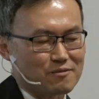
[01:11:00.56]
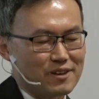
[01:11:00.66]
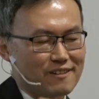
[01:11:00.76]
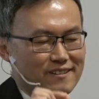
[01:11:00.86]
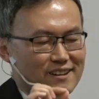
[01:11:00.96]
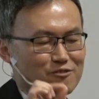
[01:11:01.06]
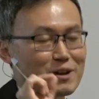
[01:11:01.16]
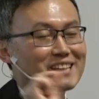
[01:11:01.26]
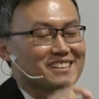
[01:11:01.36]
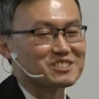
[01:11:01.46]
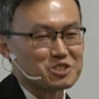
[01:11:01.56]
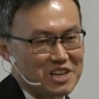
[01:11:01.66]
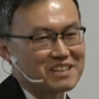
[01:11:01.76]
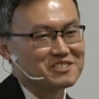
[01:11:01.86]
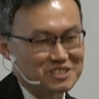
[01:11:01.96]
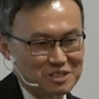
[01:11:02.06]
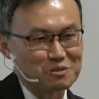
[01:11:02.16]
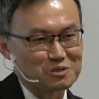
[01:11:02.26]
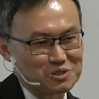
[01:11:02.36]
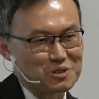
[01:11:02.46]
very radical changes in
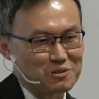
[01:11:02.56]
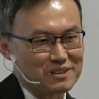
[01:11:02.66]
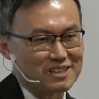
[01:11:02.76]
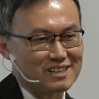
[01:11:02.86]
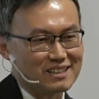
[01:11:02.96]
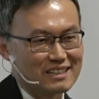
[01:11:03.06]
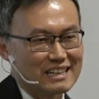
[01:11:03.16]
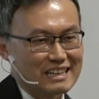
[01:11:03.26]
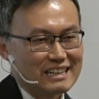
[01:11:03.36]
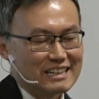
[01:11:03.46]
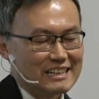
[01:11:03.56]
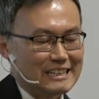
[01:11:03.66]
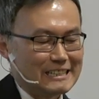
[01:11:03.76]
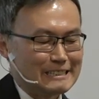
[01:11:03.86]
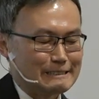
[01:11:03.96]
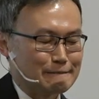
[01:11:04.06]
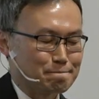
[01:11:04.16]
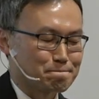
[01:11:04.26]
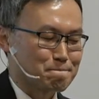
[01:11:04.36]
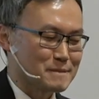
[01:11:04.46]
North Korea uh,
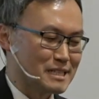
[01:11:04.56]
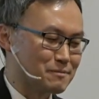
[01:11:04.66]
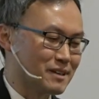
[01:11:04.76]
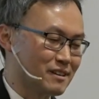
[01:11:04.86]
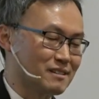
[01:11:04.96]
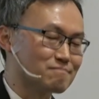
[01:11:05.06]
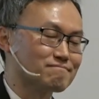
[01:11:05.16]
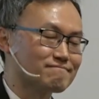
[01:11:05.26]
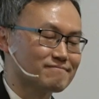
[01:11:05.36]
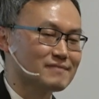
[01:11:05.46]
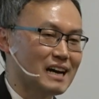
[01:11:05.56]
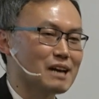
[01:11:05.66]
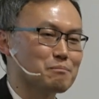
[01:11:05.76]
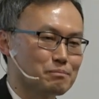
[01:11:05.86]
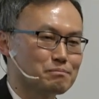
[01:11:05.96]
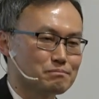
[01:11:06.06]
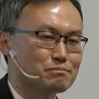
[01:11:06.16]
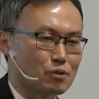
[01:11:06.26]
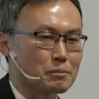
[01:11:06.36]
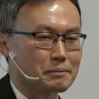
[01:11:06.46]
is very high
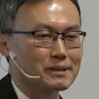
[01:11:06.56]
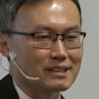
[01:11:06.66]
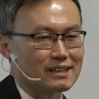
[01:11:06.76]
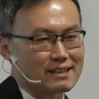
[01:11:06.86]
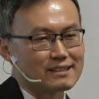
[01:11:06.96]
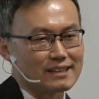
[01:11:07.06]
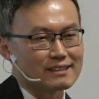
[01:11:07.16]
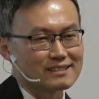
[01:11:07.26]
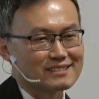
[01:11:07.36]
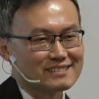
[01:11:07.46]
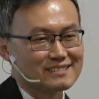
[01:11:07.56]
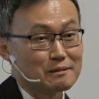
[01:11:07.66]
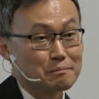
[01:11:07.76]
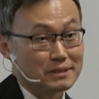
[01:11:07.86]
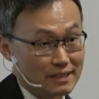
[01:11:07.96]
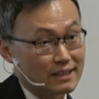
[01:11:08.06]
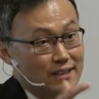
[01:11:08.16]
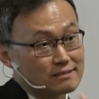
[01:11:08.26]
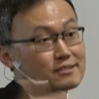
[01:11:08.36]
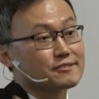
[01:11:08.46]
probability, I think. But they
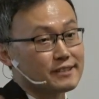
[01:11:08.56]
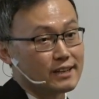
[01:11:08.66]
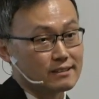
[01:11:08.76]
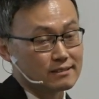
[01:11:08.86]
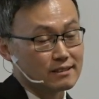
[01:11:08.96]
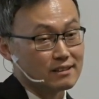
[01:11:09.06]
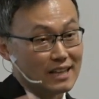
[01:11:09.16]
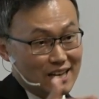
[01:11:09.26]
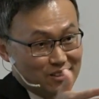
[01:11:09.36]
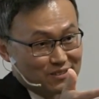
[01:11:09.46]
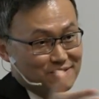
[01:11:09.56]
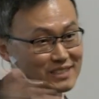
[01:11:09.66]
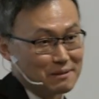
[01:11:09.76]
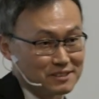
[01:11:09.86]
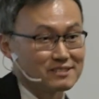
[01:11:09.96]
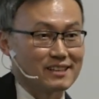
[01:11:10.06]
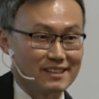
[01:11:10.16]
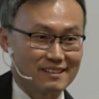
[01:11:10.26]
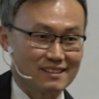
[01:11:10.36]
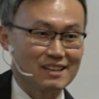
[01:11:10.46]
can create a lot of
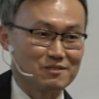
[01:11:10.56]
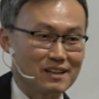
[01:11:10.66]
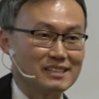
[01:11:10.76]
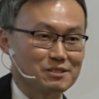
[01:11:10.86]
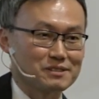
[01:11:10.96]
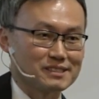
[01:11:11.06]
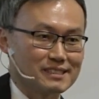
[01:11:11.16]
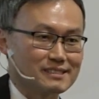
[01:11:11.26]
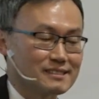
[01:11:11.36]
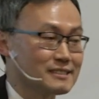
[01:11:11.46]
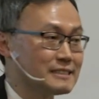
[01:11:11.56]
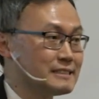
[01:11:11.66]
devastating kind of consequences.